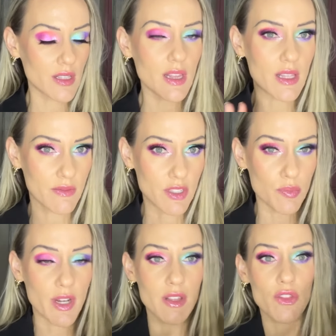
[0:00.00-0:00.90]
Love this
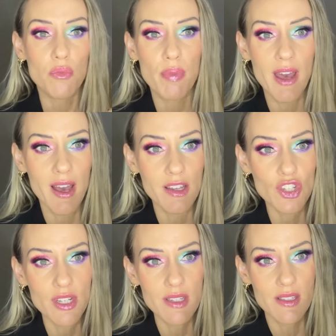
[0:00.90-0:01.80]
brand. Their
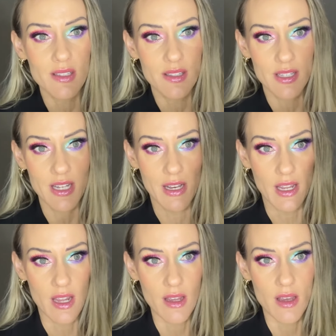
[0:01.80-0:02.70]
packaging is
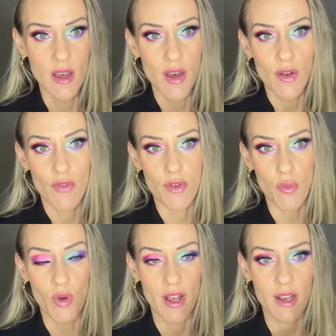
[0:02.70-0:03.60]
stunning, for
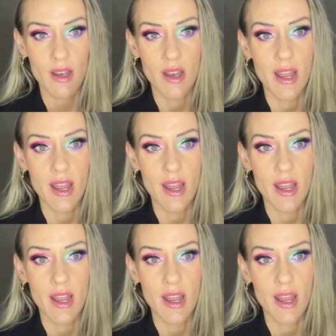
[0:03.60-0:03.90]
one,